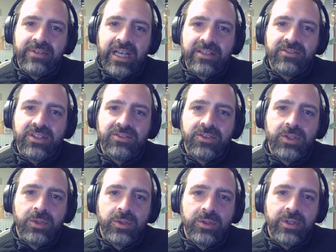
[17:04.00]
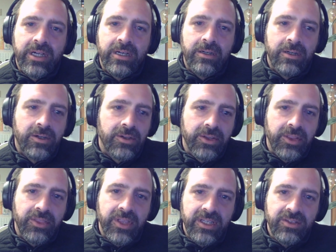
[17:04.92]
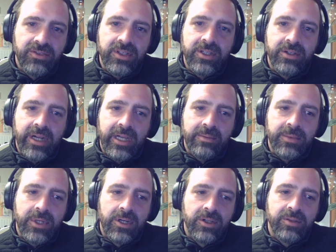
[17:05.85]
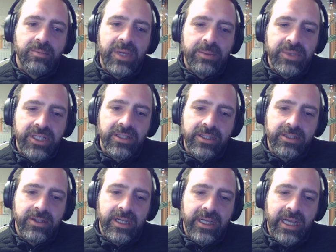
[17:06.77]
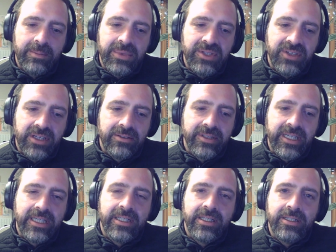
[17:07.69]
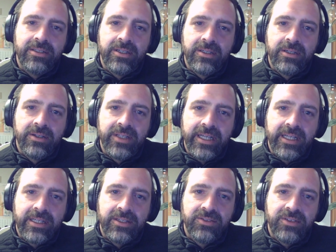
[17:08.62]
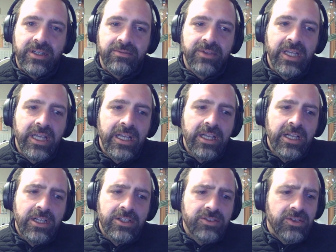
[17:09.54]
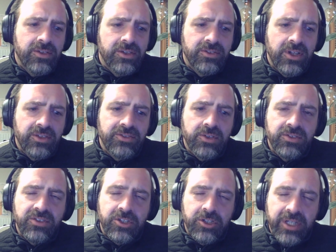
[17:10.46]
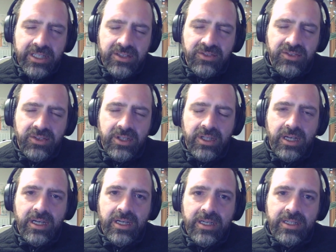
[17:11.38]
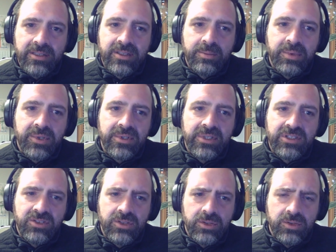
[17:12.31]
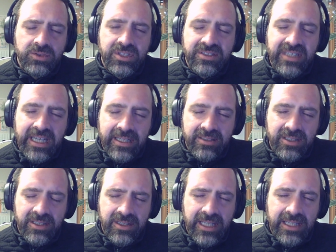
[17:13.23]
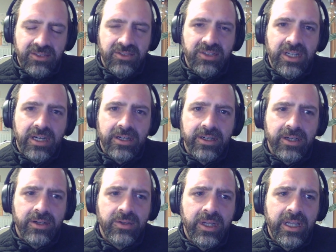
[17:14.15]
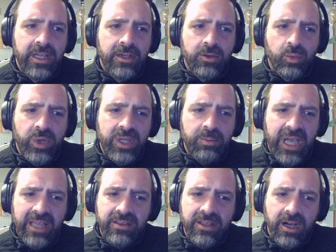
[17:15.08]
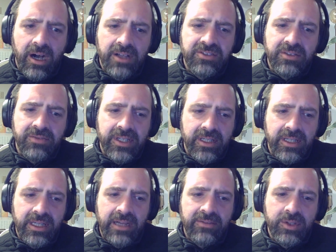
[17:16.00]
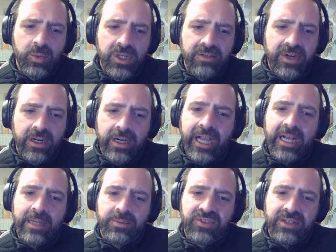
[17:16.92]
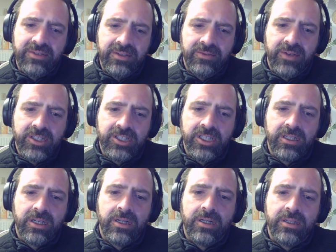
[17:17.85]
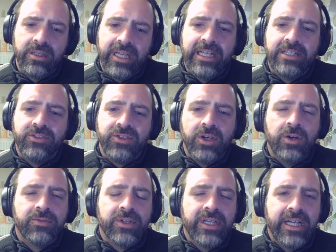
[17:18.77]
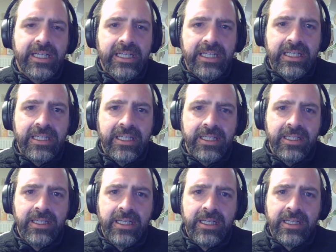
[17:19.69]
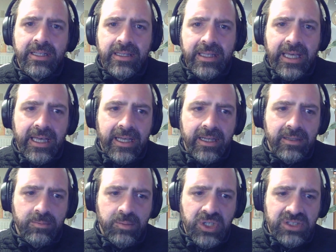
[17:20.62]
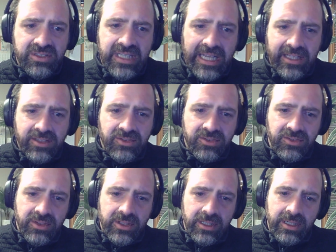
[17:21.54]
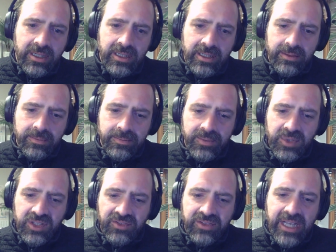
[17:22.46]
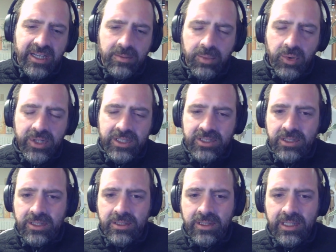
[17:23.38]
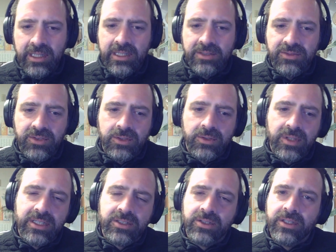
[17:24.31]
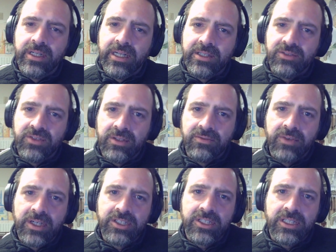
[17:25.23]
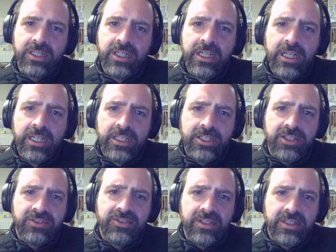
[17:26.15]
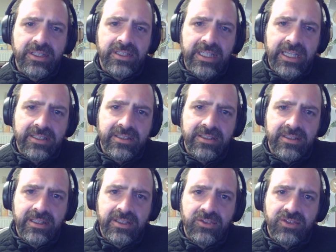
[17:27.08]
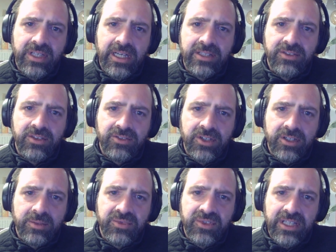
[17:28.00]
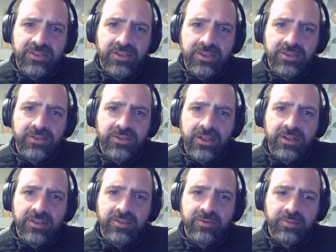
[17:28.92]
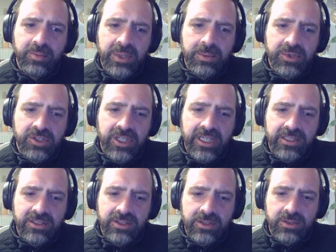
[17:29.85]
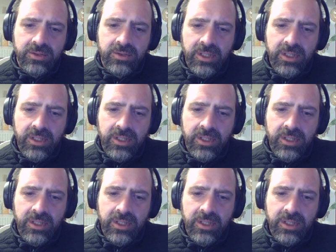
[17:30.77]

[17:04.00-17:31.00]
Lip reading: access to all the things that your app, all the memory that your app is allocated, and done all that kind of stuff. So there's all sorts of tricks to detect that scenario. We pay the cost of it. Every one of our apps, every function call has overhead in it that protects the stack pointer as you enter and exit a function, just to detect these kinds of circumstances of people trying to